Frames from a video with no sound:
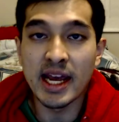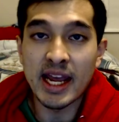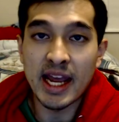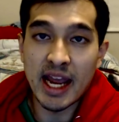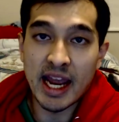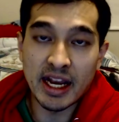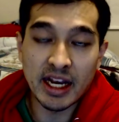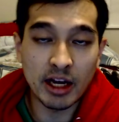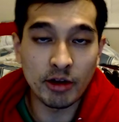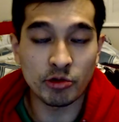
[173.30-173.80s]

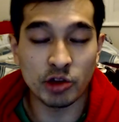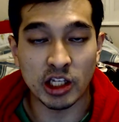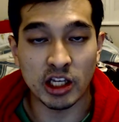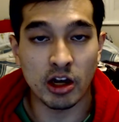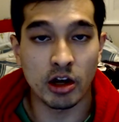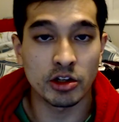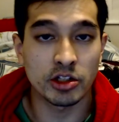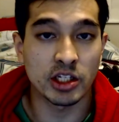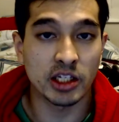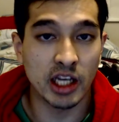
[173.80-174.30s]
and everything
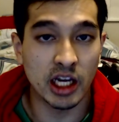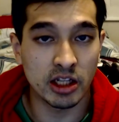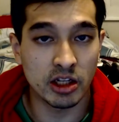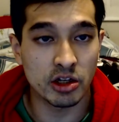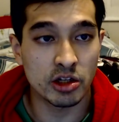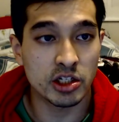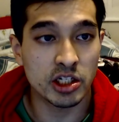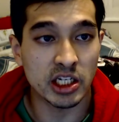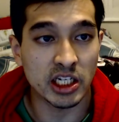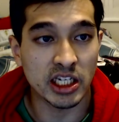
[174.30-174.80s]
all
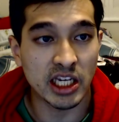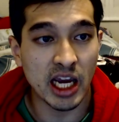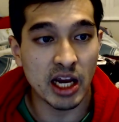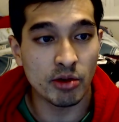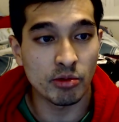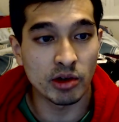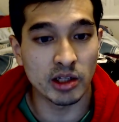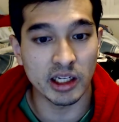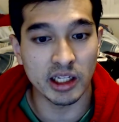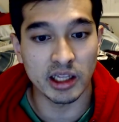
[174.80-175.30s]
together, she can't
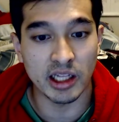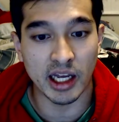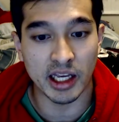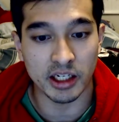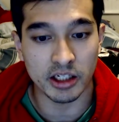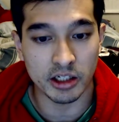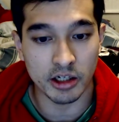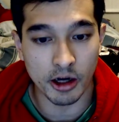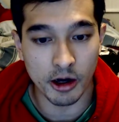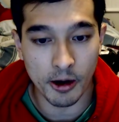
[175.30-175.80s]
really,
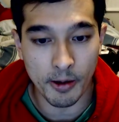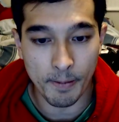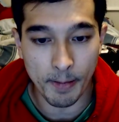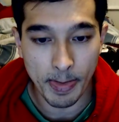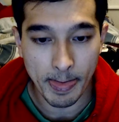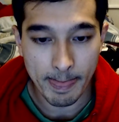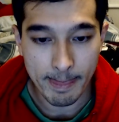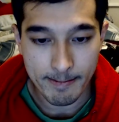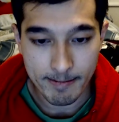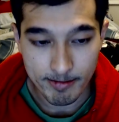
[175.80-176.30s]
like,
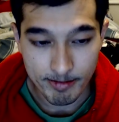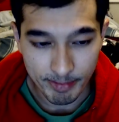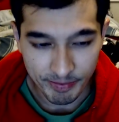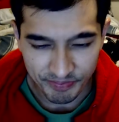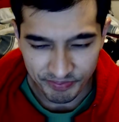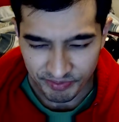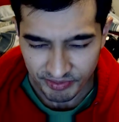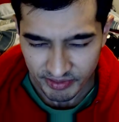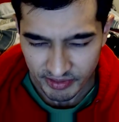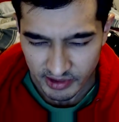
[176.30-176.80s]

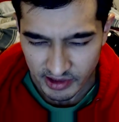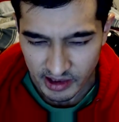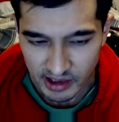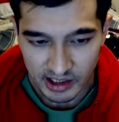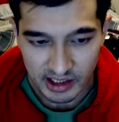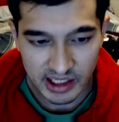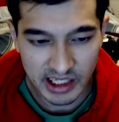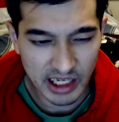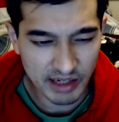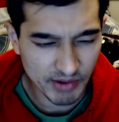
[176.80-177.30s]

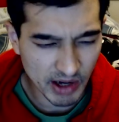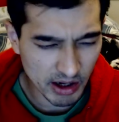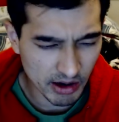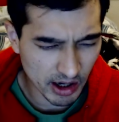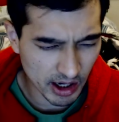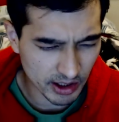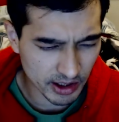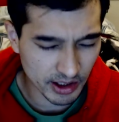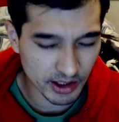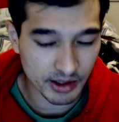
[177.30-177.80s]
give out
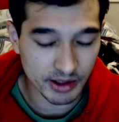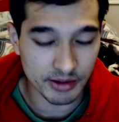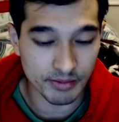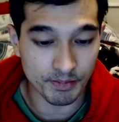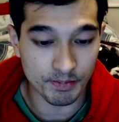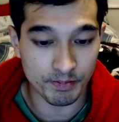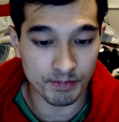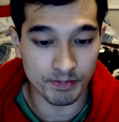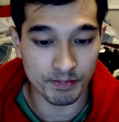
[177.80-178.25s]
other